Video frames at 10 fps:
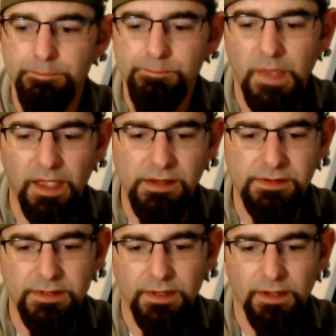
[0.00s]

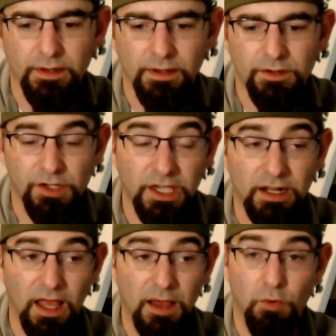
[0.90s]
and you get a
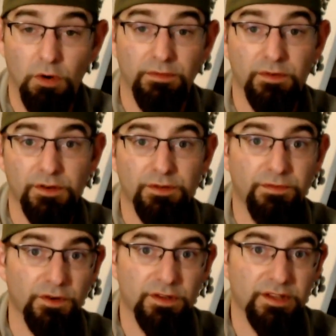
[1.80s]
lot more
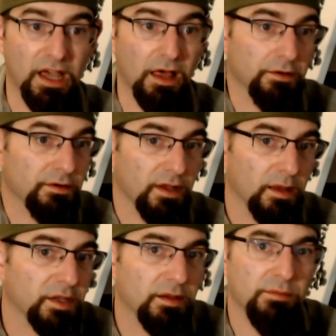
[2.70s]
for the dollar. I
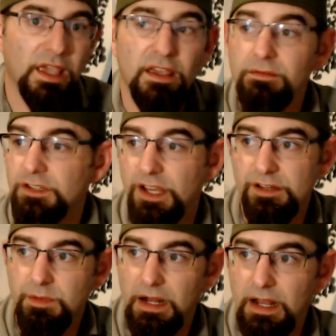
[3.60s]
mean, it may have changed
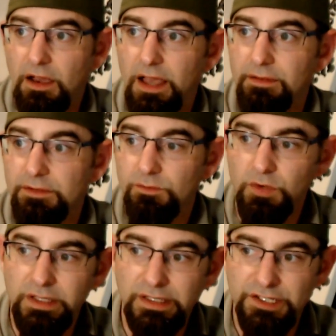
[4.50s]
by now. I haven't
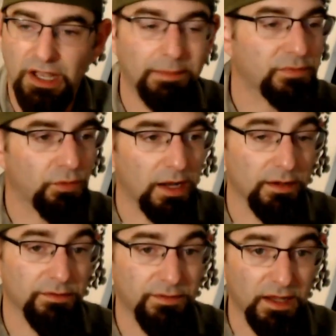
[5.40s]
really shopped around
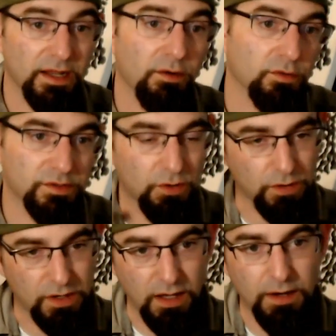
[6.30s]
to find out what was
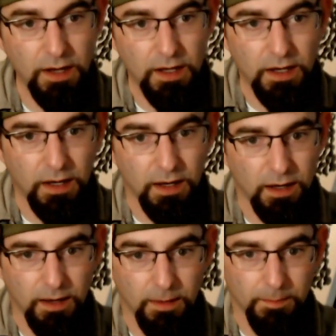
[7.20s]
going
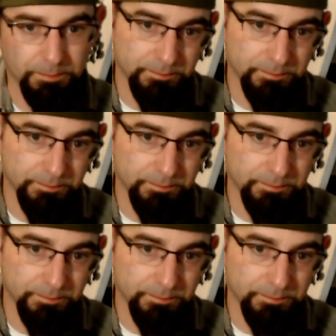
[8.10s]
on